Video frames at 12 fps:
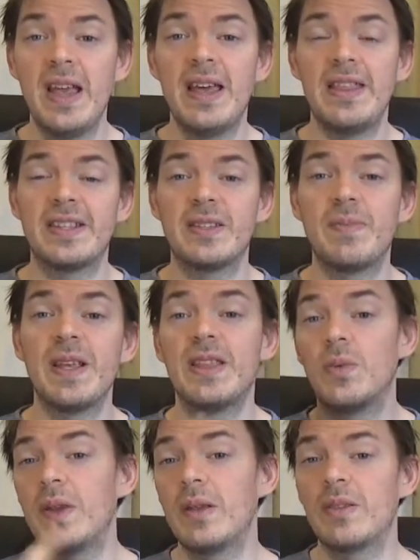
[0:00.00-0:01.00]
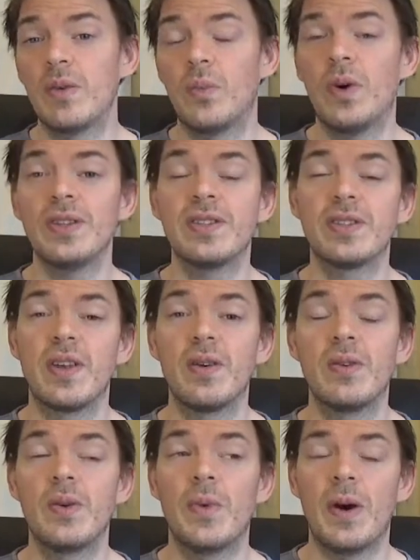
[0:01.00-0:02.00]
This has been the week that was, so
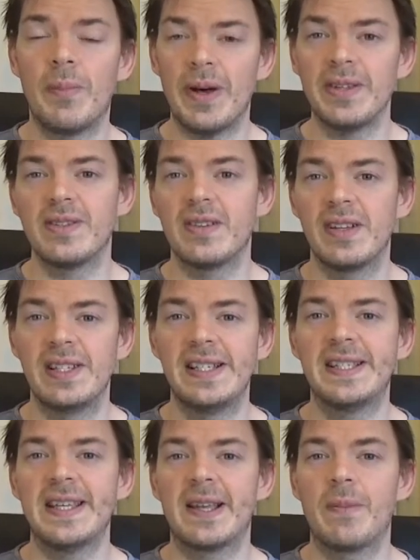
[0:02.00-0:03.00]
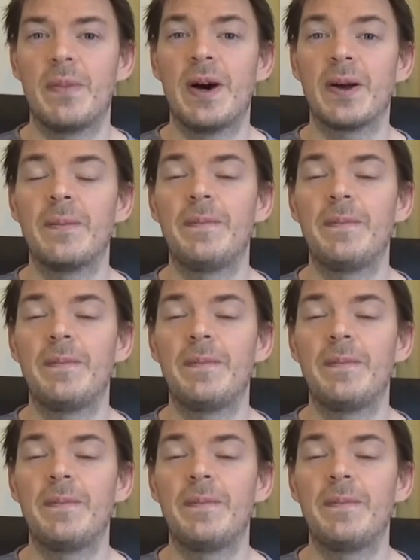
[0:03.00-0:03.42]
you're well past the 90-second mark.